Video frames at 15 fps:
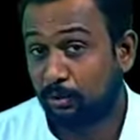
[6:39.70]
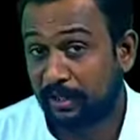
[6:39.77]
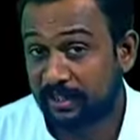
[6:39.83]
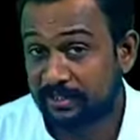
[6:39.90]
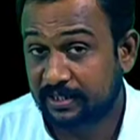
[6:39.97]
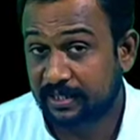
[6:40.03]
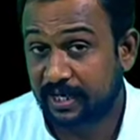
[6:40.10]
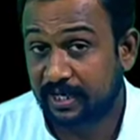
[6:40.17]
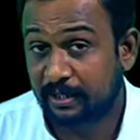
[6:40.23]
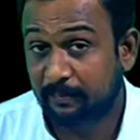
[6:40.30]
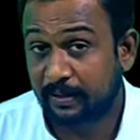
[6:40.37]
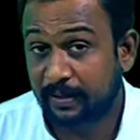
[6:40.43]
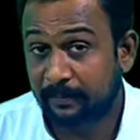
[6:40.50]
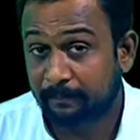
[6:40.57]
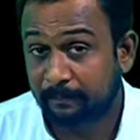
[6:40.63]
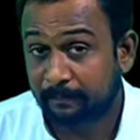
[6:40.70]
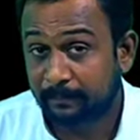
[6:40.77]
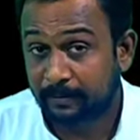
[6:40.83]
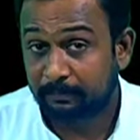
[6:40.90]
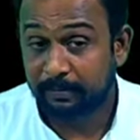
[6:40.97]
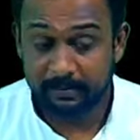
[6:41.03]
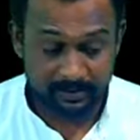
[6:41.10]
Donna is attacked by
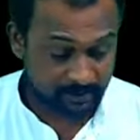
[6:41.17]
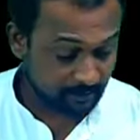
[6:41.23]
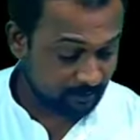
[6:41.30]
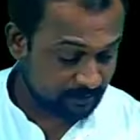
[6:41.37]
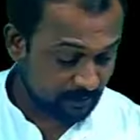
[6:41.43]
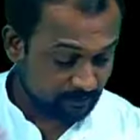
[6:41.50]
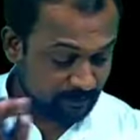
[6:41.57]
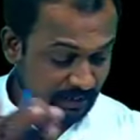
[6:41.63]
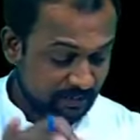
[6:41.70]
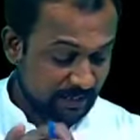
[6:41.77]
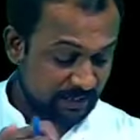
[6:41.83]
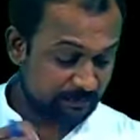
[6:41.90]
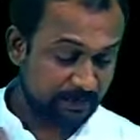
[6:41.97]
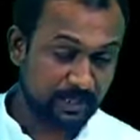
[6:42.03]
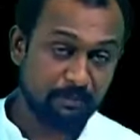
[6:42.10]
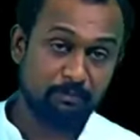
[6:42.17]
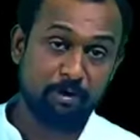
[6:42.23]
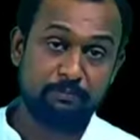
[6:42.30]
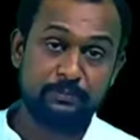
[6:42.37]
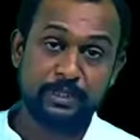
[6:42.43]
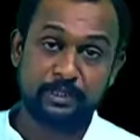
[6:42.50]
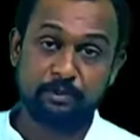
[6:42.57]
Bibi. See, subject has become
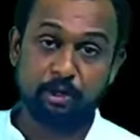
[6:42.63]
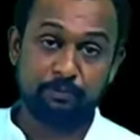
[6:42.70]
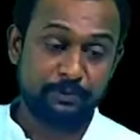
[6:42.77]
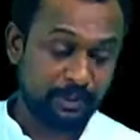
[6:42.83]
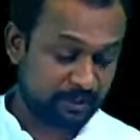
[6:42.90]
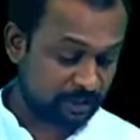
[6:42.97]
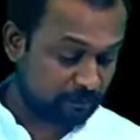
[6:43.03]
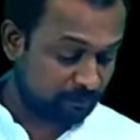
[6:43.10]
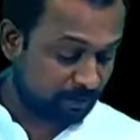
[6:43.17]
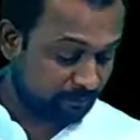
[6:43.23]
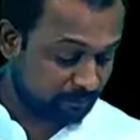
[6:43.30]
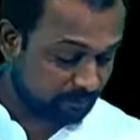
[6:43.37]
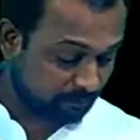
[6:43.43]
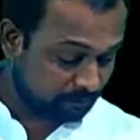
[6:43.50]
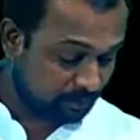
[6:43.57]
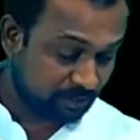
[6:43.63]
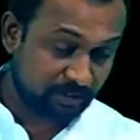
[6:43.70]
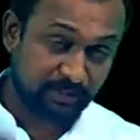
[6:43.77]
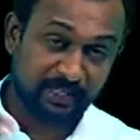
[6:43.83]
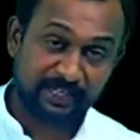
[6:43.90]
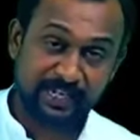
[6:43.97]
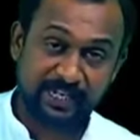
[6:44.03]
object, object has become
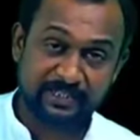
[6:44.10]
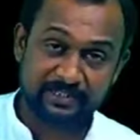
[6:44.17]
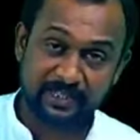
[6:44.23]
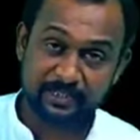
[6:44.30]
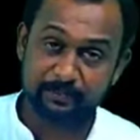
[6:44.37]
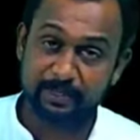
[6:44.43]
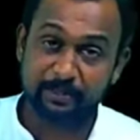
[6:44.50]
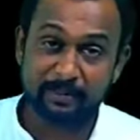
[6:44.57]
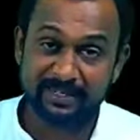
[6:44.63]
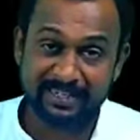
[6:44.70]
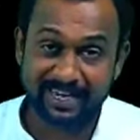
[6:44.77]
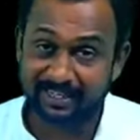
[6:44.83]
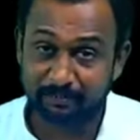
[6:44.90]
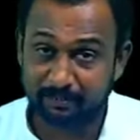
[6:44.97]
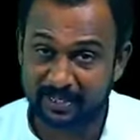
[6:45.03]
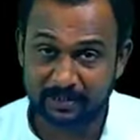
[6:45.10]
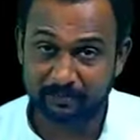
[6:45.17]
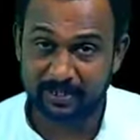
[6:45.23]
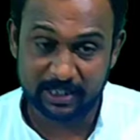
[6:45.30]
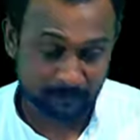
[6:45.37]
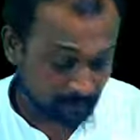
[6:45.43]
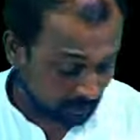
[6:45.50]
subject, and attacks has become attacked
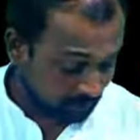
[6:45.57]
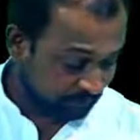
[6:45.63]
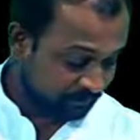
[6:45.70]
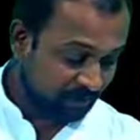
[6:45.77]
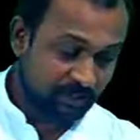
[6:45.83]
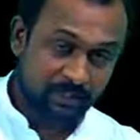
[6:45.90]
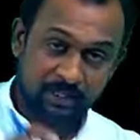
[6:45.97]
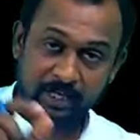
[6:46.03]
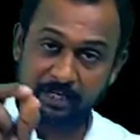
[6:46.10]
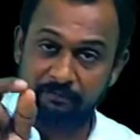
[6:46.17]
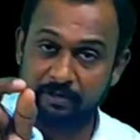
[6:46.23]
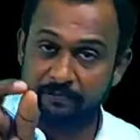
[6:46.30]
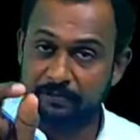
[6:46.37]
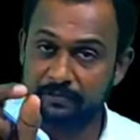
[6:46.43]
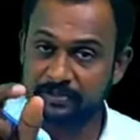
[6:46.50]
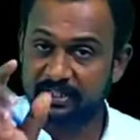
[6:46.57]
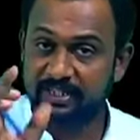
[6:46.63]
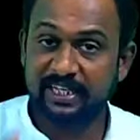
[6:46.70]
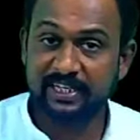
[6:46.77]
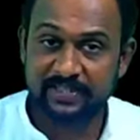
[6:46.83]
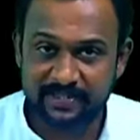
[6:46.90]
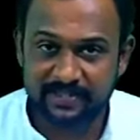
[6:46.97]
past participle, and we have
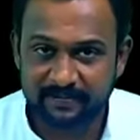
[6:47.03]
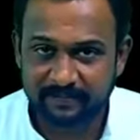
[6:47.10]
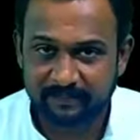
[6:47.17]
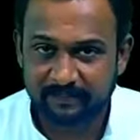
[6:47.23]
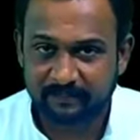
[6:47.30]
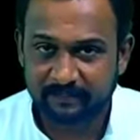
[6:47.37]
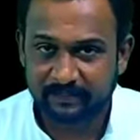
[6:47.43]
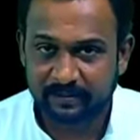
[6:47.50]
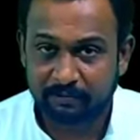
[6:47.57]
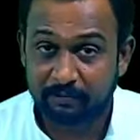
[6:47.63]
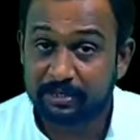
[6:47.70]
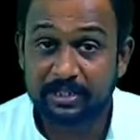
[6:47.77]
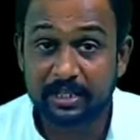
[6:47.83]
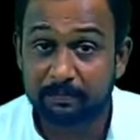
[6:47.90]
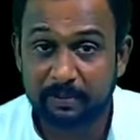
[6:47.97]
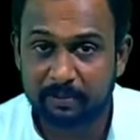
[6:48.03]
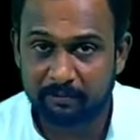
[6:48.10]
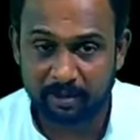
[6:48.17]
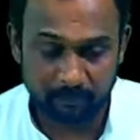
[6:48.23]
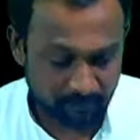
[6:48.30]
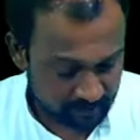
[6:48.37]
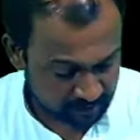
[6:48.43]
used is, which is the
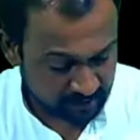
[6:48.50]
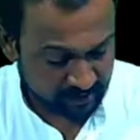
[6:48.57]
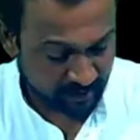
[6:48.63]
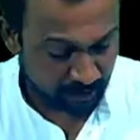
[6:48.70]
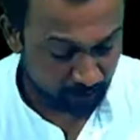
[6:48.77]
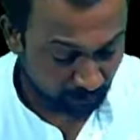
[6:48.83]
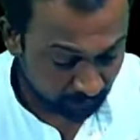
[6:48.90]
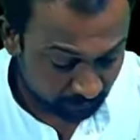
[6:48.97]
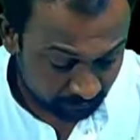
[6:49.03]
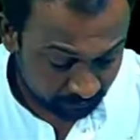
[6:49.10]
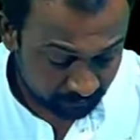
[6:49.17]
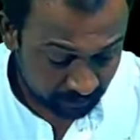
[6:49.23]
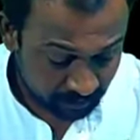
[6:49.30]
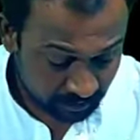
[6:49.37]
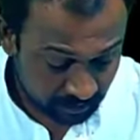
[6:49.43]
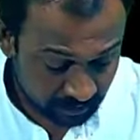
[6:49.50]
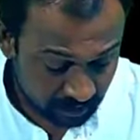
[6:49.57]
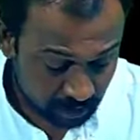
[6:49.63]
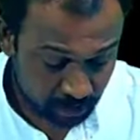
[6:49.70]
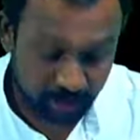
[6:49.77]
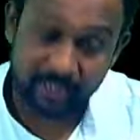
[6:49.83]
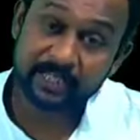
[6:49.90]
be verb. See the second one.
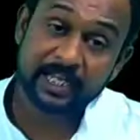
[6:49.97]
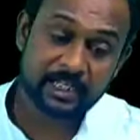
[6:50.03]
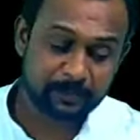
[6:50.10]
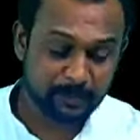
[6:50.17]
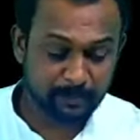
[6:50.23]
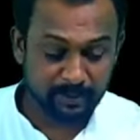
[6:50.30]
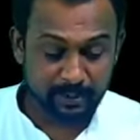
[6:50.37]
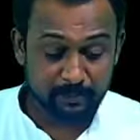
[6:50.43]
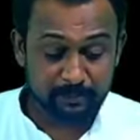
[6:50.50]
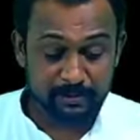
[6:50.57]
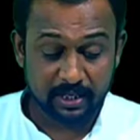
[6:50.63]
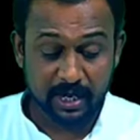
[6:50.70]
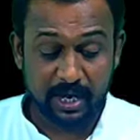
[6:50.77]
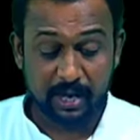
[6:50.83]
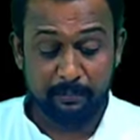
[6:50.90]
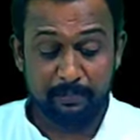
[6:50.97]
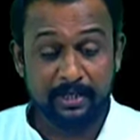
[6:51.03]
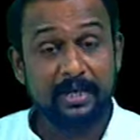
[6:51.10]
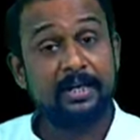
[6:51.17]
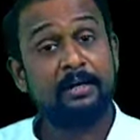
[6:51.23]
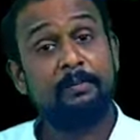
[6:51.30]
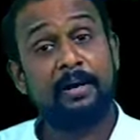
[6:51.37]
She kicks me becomes I
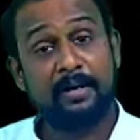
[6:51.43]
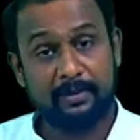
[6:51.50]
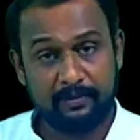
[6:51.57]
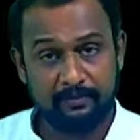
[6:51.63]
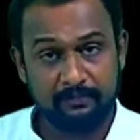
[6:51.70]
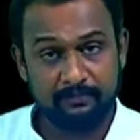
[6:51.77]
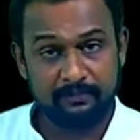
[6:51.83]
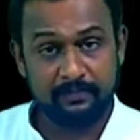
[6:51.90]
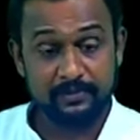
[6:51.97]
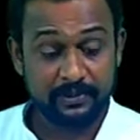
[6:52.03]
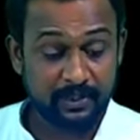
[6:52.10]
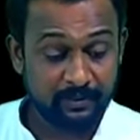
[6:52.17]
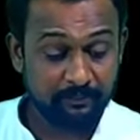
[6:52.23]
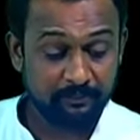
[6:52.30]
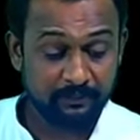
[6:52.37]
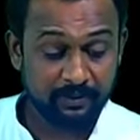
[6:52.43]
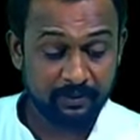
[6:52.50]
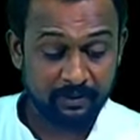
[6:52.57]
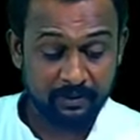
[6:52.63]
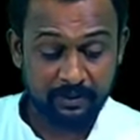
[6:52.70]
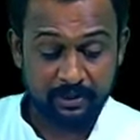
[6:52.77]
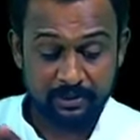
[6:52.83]
am kicked by her. See,
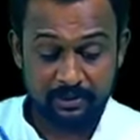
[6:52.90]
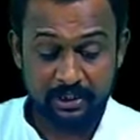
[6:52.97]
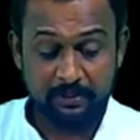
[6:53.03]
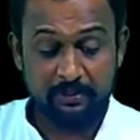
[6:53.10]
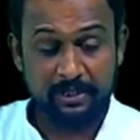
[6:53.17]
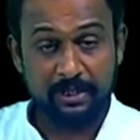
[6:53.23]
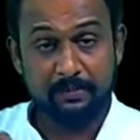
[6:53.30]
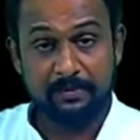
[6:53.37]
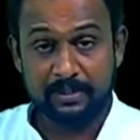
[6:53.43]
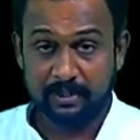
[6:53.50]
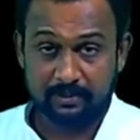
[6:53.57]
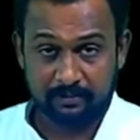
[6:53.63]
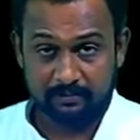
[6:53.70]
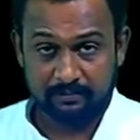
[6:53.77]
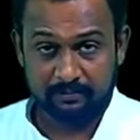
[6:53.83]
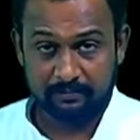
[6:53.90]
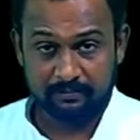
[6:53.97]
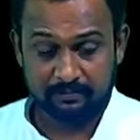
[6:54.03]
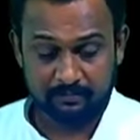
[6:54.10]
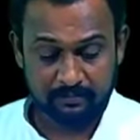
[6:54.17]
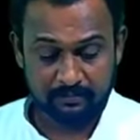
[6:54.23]
she becomes her.